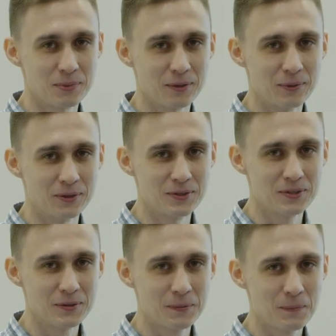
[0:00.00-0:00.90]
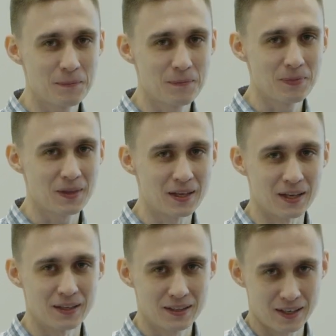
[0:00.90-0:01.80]
speak about.
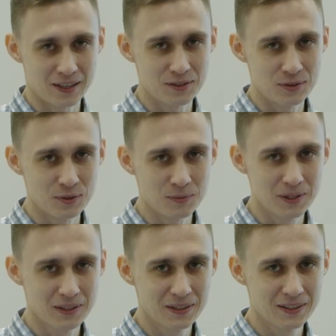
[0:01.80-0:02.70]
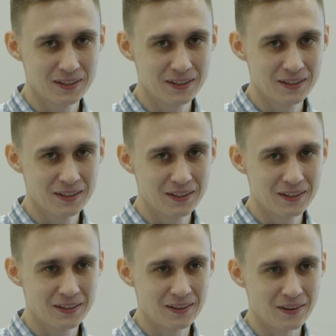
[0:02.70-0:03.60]
Yeah, can I continue to speak?
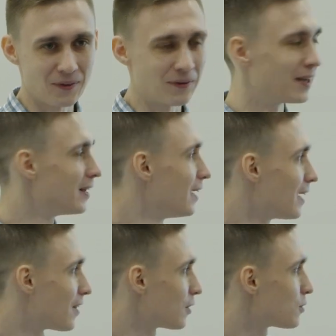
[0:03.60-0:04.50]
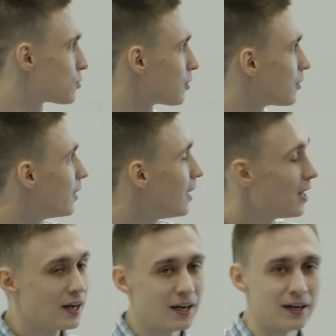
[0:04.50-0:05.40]
All right. Yeah, thank you, Johnu.
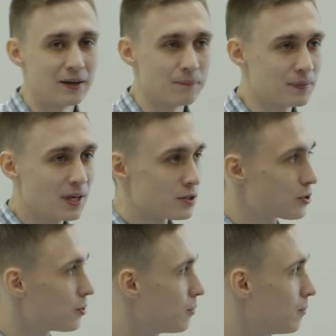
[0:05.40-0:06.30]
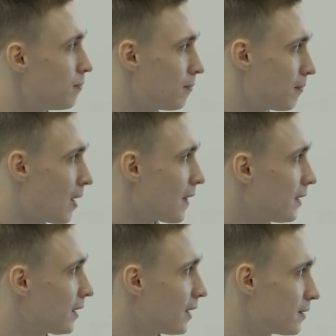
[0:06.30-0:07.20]
Yeah, so I
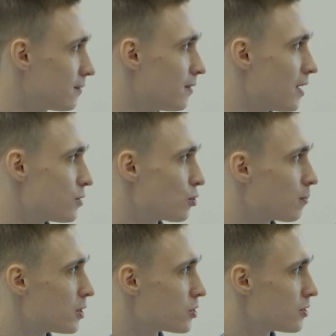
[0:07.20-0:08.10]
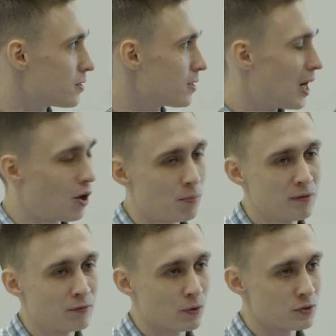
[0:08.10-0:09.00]
think as Johnu mentioned, our
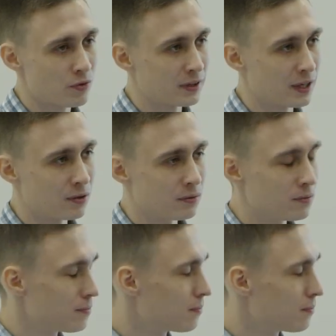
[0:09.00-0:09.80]
main focus right now,